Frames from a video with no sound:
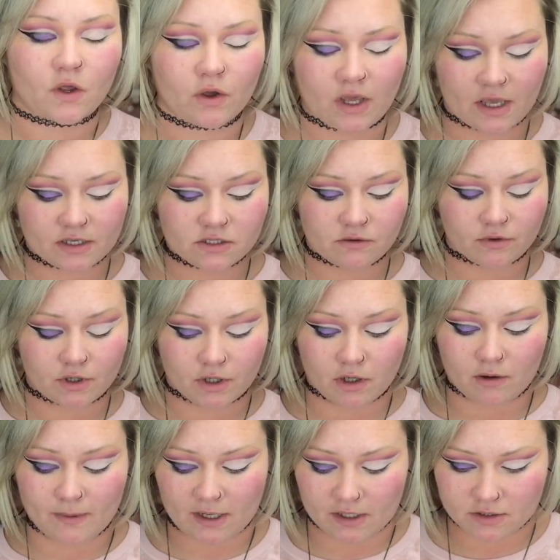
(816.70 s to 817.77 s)
Okay, so we're going to
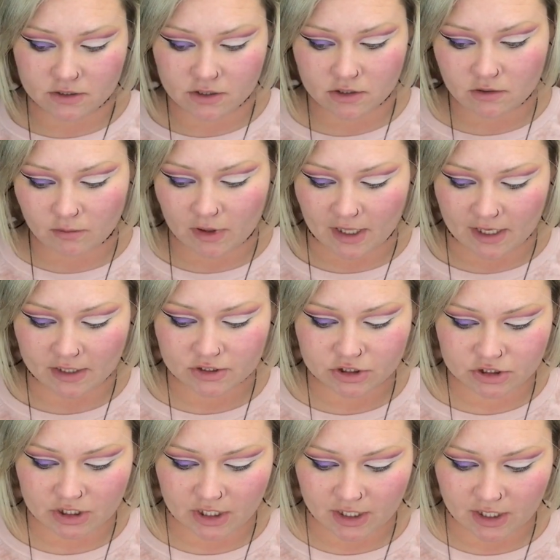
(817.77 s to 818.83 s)
go back into the black
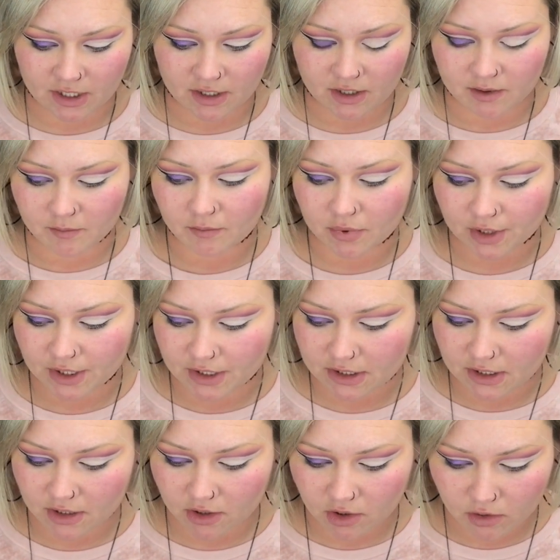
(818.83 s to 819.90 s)
shade and
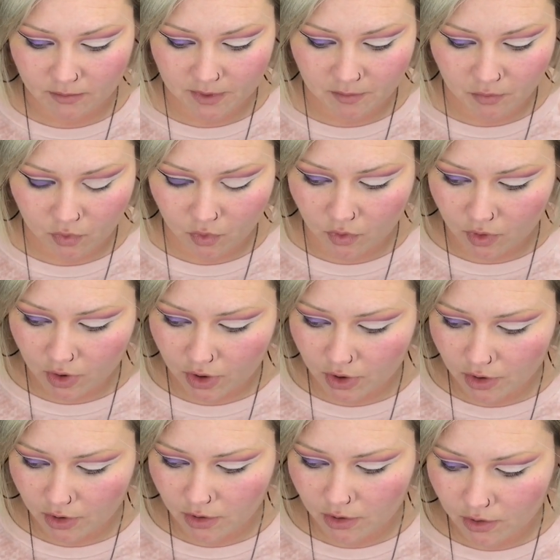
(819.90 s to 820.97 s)
blend it a little bit
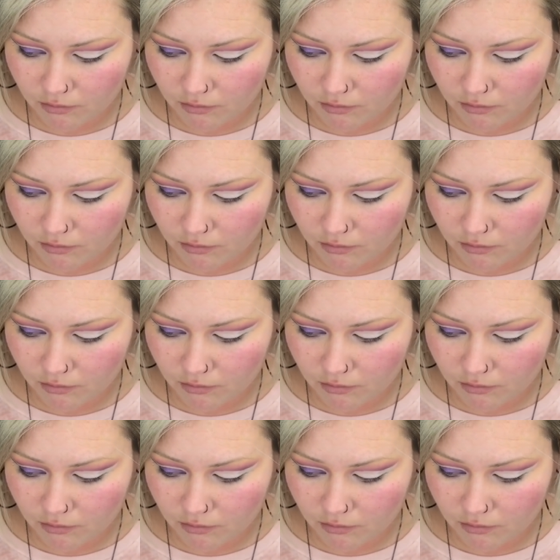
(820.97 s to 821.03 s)
more.